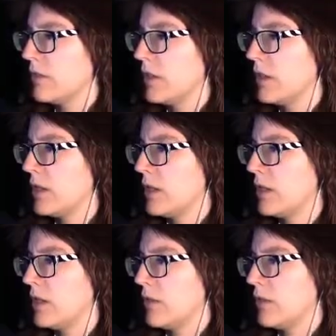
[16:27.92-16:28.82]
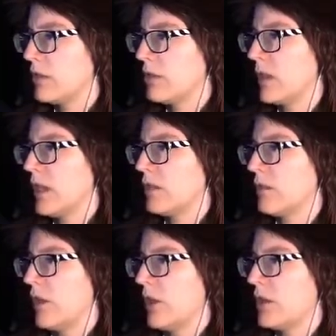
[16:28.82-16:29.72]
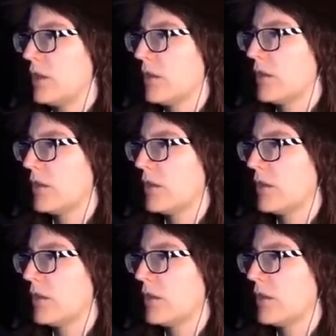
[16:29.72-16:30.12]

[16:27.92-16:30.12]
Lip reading: thing, and also that thing.